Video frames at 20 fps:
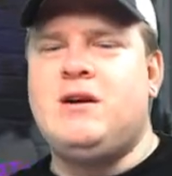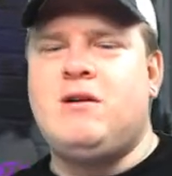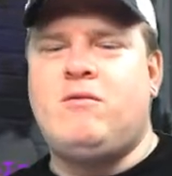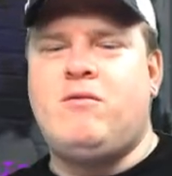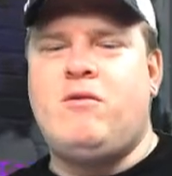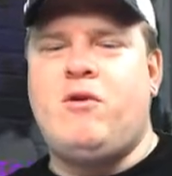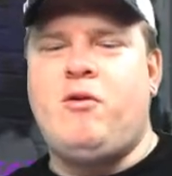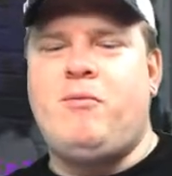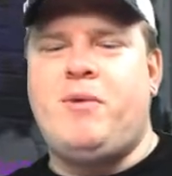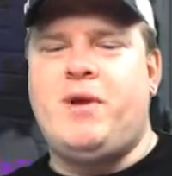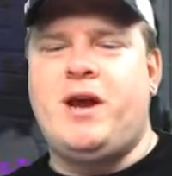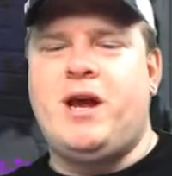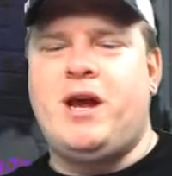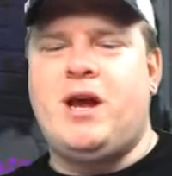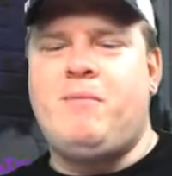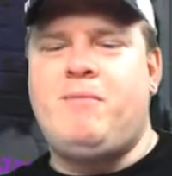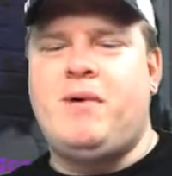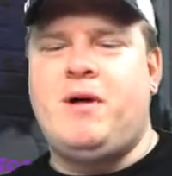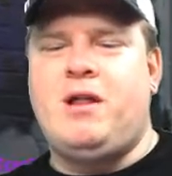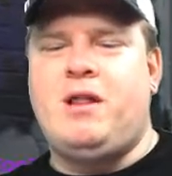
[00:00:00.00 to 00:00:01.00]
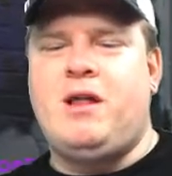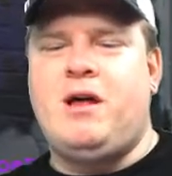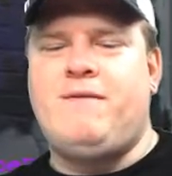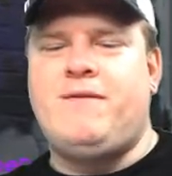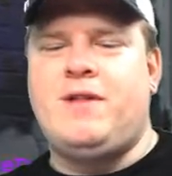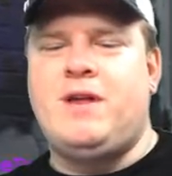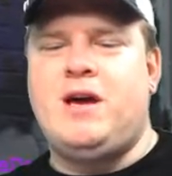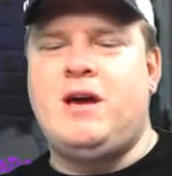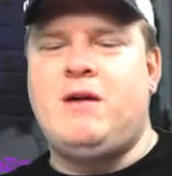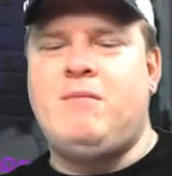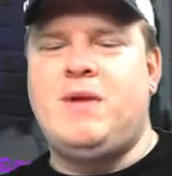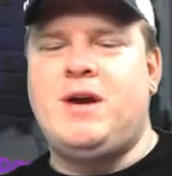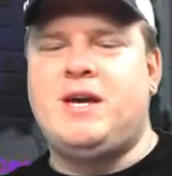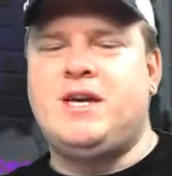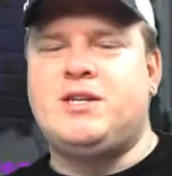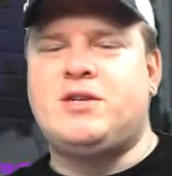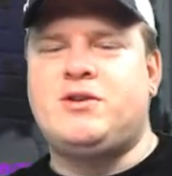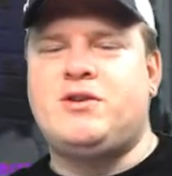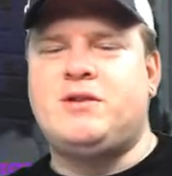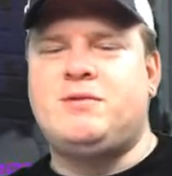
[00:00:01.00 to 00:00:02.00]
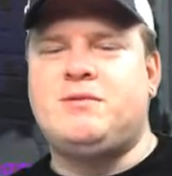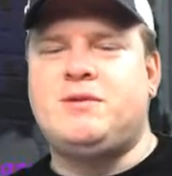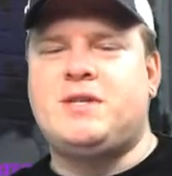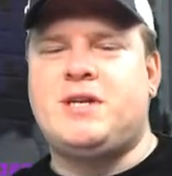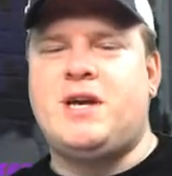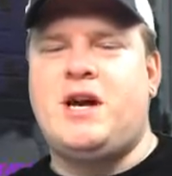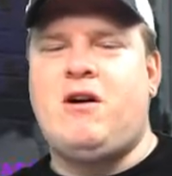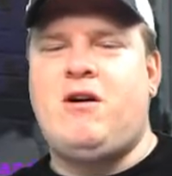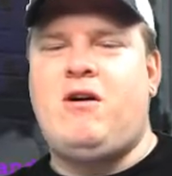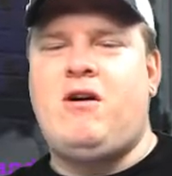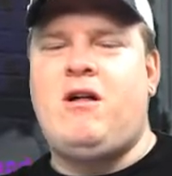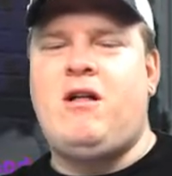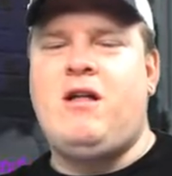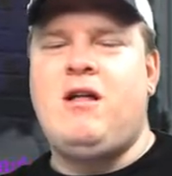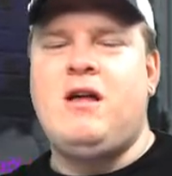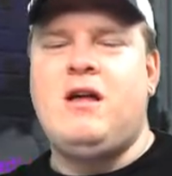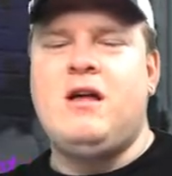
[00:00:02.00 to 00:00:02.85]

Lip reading: We're opening up a lovely Mickey's Christmas Carol